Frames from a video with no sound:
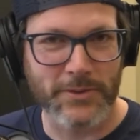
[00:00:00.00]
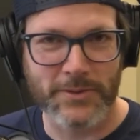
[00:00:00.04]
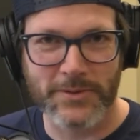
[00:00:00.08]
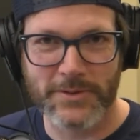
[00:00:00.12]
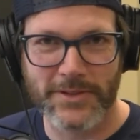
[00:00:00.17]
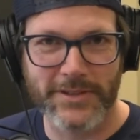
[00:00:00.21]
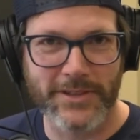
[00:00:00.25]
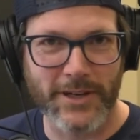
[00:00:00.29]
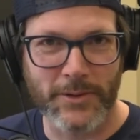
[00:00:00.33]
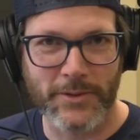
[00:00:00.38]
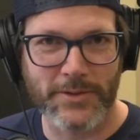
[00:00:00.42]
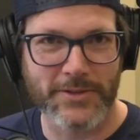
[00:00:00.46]

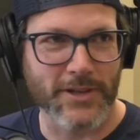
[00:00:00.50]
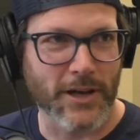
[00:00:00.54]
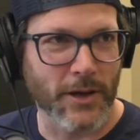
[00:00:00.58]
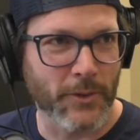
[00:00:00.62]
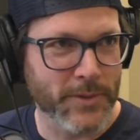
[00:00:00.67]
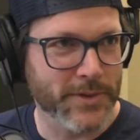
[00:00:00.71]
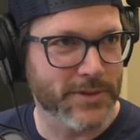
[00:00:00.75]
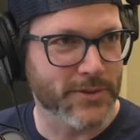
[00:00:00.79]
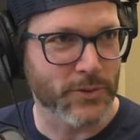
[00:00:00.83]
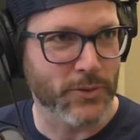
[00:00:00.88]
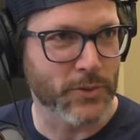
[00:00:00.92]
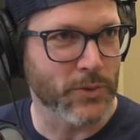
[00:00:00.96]
you know, it's
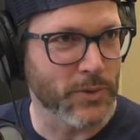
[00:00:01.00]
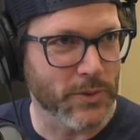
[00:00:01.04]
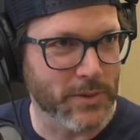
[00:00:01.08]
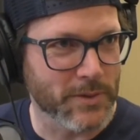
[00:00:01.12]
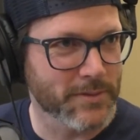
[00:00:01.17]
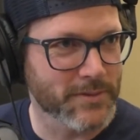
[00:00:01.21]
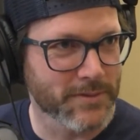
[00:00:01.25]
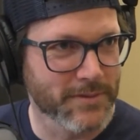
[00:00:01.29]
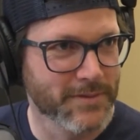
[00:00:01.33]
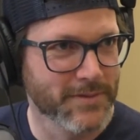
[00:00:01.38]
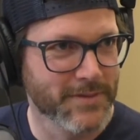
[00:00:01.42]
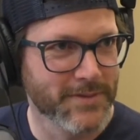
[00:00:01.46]
always
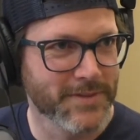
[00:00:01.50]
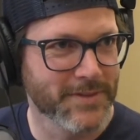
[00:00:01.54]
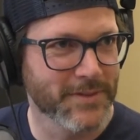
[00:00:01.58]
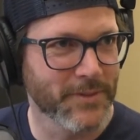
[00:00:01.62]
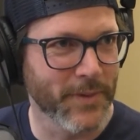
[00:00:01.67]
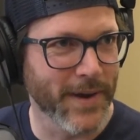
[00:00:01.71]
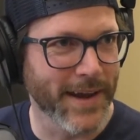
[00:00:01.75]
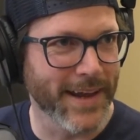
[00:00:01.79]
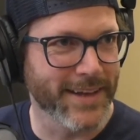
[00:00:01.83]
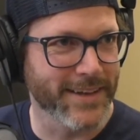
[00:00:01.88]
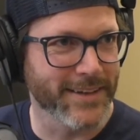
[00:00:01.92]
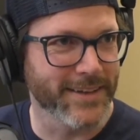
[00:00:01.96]
cool yeah.
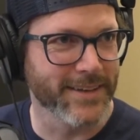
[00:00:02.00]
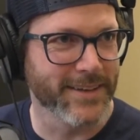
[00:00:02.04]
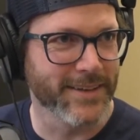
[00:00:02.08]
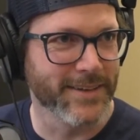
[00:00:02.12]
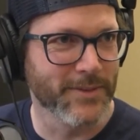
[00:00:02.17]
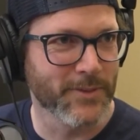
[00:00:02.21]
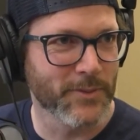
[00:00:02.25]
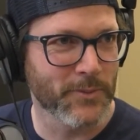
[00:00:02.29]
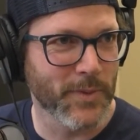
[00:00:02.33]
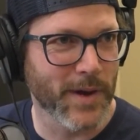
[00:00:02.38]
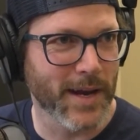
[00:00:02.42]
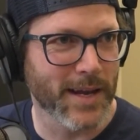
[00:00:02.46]
when
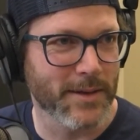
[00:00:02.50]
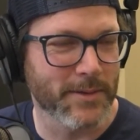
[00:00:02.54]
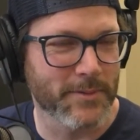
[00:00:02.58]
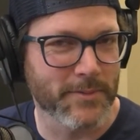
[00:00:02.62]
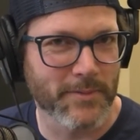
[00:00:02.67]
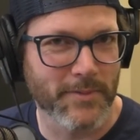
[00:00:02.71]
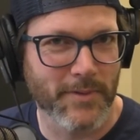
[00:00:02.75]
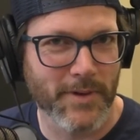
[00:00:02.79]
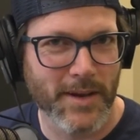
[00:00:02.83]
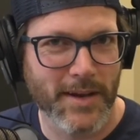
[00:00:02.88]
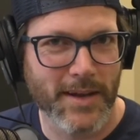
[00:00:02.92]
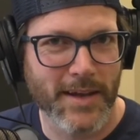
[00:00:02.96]

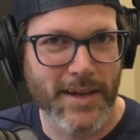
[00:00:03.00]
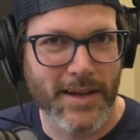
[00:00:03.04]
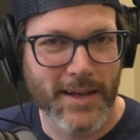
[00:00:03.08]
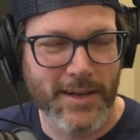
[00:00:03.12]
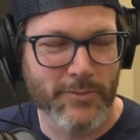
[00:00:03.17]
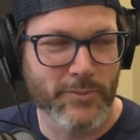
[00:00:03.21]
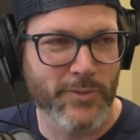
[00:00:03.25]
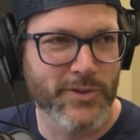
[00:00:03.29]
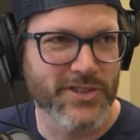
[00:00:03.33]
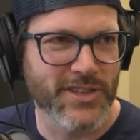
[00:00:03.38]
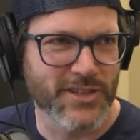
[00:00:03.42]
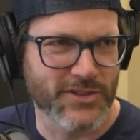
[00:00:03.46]
when
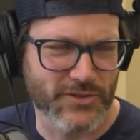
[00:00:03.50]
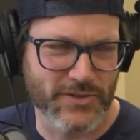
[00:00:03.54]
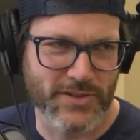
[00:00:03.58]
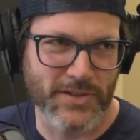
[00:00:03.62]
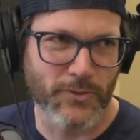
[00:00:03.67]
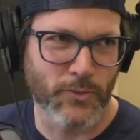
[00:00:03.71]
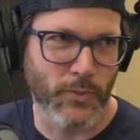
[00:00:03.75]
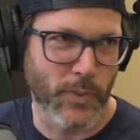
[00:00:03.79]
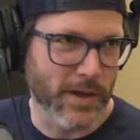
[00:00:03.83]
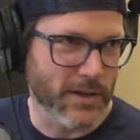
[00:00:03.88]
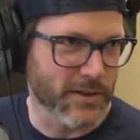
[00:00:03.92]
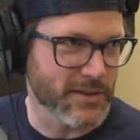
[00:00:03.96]
musicians
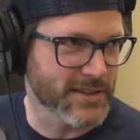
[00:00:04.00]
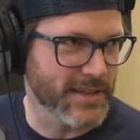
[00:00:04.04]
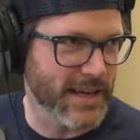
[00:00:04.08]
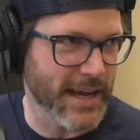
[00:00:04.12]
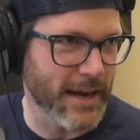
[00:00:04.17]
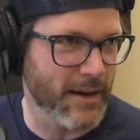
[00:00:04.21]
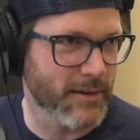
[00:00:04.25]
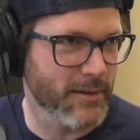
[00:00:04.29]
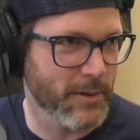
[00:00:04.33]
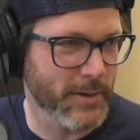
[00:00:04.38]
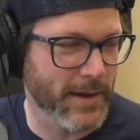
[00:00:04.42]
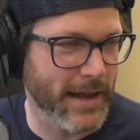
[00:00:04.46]
of Will's
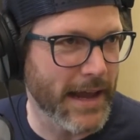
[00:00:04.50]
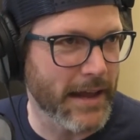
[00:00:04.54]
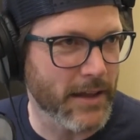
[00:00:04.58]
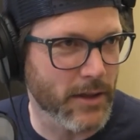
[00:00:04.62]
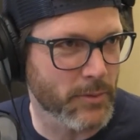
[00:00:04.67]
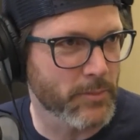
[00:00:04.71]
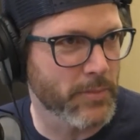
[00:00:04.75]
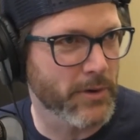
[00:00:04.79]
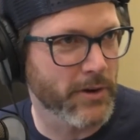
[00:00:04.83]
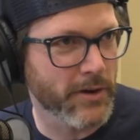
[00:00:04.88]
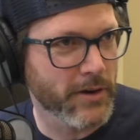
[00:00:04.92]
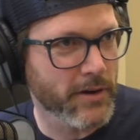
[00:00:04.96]
Carol
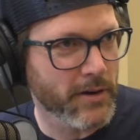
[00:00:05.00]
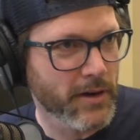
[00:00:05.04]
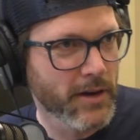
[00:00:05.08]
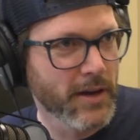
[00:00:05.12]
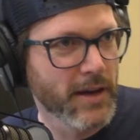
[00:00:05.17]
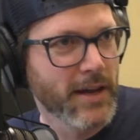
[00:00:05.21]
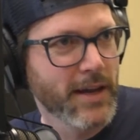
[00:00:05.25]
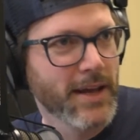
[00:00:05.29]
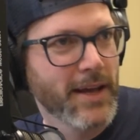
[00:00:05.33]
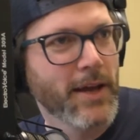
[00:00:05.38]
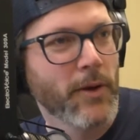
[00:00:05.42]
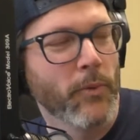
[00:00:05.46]
caliber
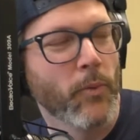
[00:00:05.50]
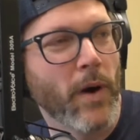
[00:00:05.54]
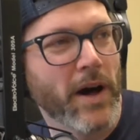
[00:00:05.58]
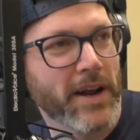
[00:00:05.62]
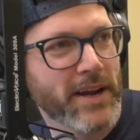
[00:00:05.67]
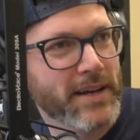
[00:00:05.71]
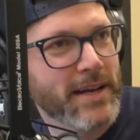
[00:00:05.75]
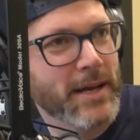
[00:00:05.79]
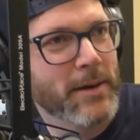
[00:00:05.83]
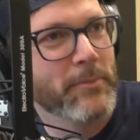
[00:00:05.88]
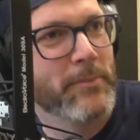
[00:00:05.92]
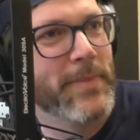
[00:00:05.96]
yeah.
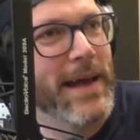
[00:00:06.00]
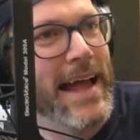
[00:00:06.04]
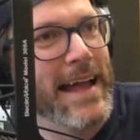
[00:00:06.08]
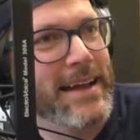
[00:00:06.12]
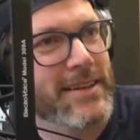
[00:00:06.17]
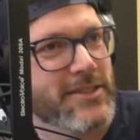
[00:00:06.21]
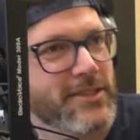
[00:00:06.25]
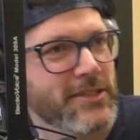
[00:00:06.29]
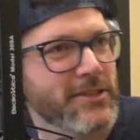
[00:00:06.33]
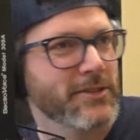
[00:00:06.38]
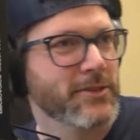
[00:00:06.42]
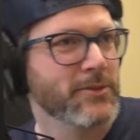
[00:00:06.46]
want to come back
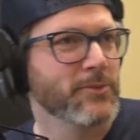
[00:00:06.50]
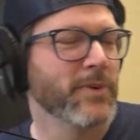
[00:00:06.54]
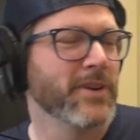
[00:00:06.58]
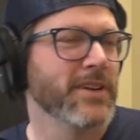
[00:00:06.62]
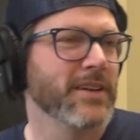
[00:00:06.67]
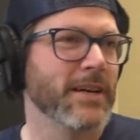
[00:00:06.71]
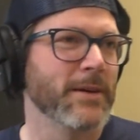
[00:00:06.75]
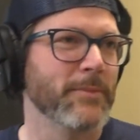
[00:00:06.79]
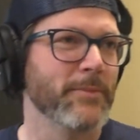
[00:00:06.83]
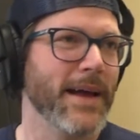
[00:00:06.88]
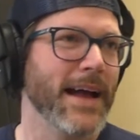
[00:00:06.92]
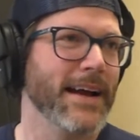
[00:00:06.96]
to want to
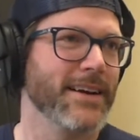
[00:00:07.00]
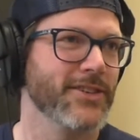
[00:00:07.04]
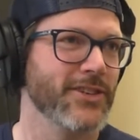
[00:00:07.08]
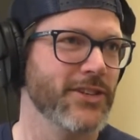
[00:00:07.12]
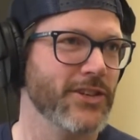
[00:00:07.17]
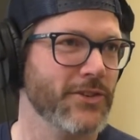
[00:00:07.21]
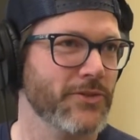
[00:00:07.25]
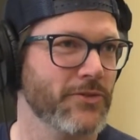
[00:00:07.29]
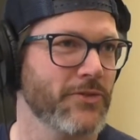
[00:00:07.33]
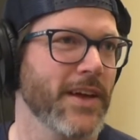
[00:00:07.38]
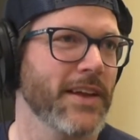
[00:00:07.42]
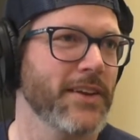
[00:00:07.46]
come back to
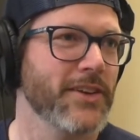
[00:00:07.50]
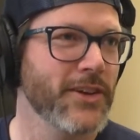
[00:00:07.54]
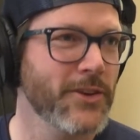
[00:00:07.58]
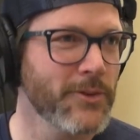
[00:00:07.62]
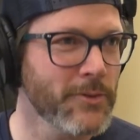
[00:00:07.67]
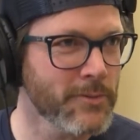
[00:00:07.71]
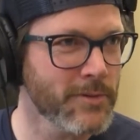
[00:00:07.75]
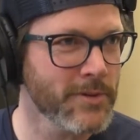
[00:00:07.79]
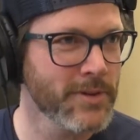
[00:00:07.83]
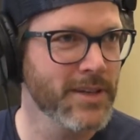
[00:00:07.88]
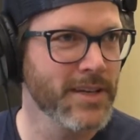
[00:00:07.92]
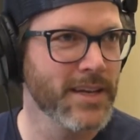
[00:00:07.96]
your venue.
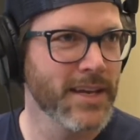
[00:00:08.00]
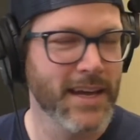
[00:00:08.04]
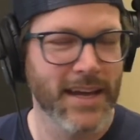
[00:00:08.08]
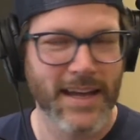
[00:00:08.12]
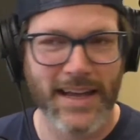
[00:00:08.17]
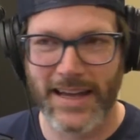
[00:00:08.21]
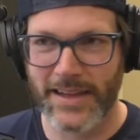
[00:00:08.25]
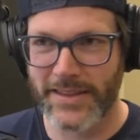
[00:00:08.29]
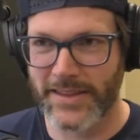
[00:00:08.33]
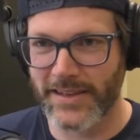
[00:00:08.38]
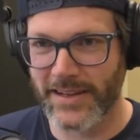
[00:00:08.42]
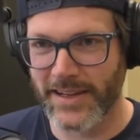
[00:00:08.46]
Right.
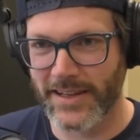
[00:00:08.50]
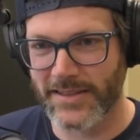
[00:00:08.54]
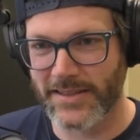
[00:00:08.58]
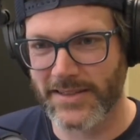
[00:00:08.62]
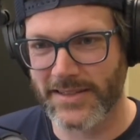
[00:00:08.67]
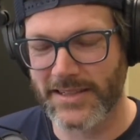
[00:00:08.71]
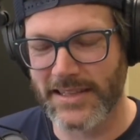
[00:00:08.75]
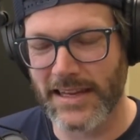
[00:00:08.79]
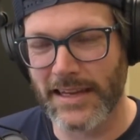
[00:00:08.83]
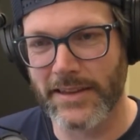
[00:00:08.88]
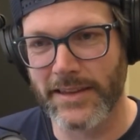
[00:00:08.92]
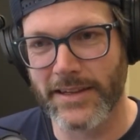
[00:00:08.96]
I think
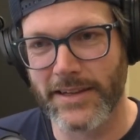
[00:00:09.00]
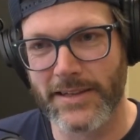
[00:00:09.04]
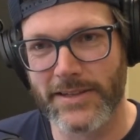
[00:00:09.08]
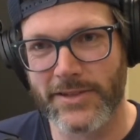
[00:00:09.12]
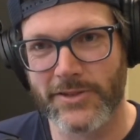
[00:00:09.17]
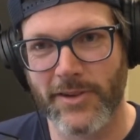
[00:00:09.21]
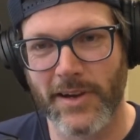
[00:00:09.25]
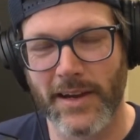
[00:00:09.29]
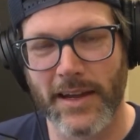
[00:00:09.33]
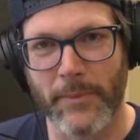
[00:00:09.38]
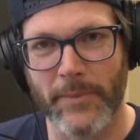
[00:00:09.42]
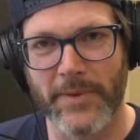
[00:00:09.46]
it's I think it's
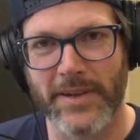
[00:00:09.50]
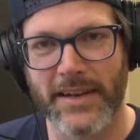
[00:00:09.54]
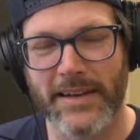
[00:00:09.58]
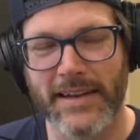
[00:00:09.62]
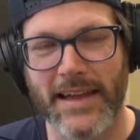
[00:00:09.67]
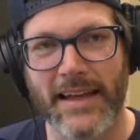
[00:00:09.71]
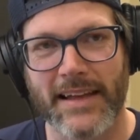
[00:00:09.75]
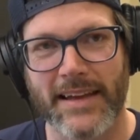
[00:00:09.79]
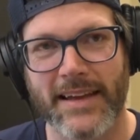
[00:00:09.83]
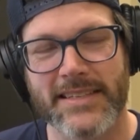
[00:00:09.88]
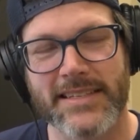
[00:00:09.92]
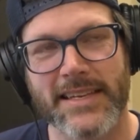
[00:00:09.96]
great. I mean,
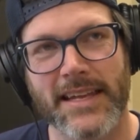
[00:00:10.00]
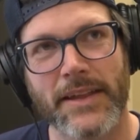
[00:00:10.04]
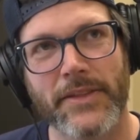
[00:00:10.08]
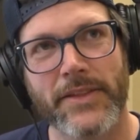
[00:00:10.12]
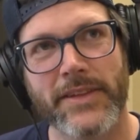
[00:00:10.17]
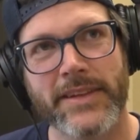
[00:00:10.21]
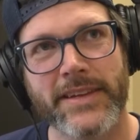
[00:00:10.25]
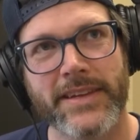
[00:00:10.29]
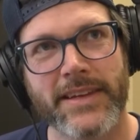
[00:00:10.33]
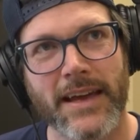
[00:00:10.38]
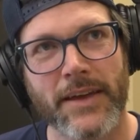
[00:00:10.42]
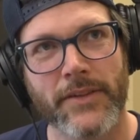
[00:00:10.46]
yeah, like I said, I
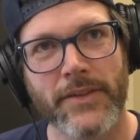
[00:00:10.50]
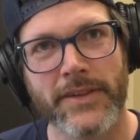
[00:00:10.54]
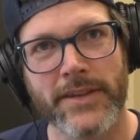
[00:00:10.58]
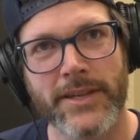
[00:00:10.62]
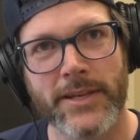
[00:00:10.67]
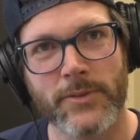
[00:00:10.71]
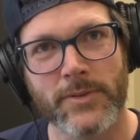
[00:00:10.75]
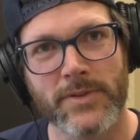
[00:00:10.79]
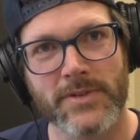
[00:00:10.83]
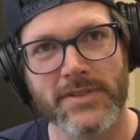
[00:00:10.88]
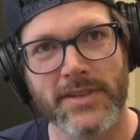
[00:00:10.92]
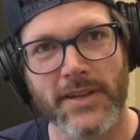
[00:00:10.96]
think I think
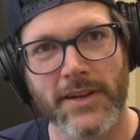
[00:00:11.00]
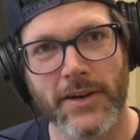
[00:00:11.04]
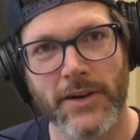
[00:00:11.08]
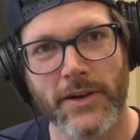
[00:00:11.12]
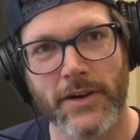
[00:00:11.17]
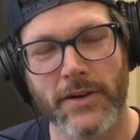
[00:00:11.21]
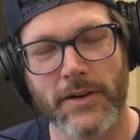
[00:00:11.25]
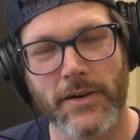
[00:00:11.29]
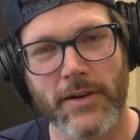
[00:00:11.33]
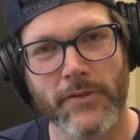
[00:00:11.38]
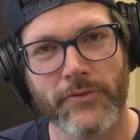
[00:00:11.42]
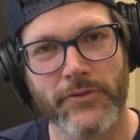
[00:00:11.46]
he was
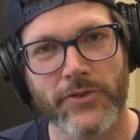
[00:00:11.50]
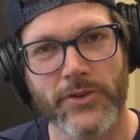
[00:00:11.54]
there a few